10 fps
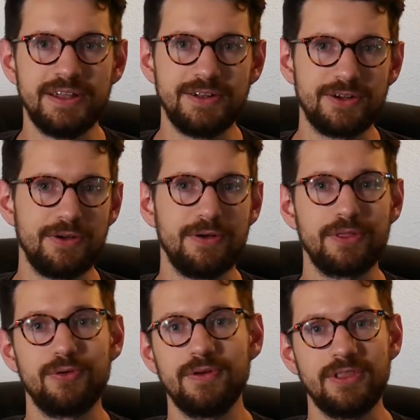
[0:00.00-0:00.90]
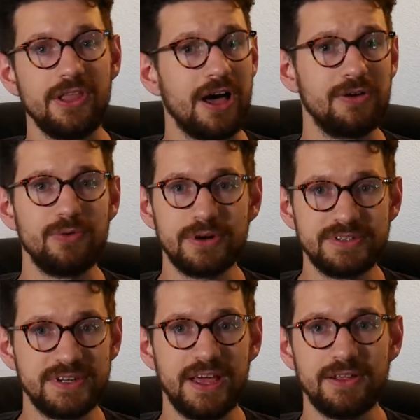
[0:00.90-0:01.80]
and you're going through a lot of work
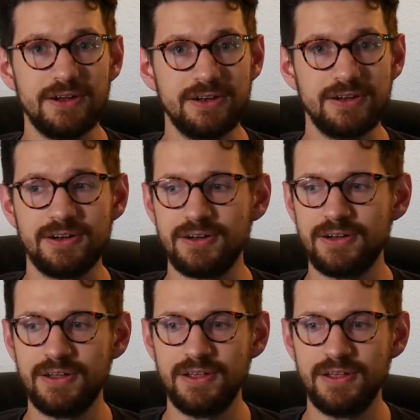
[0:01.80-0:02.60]
together, and you're